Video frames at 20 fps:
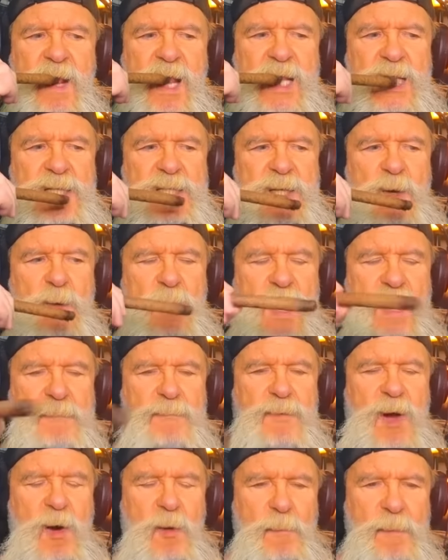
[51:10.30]
so when they
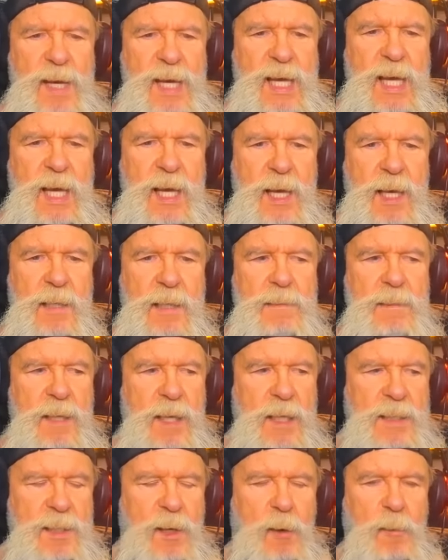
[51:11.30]
brought me in,
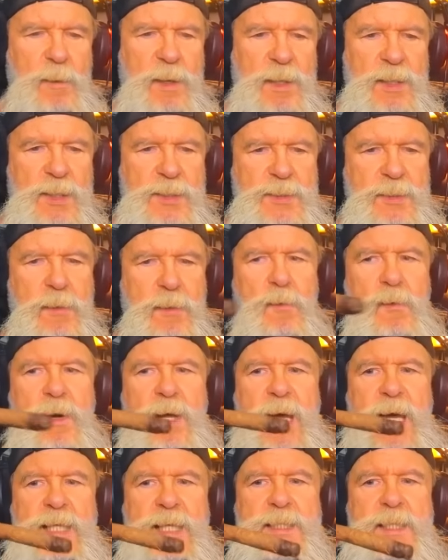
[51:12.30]
they told me the
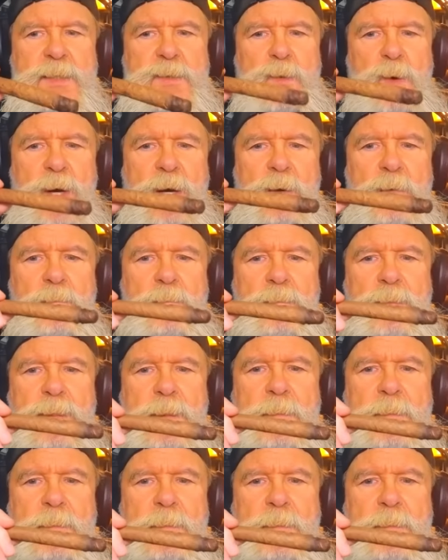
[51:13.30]
story. I said, Well,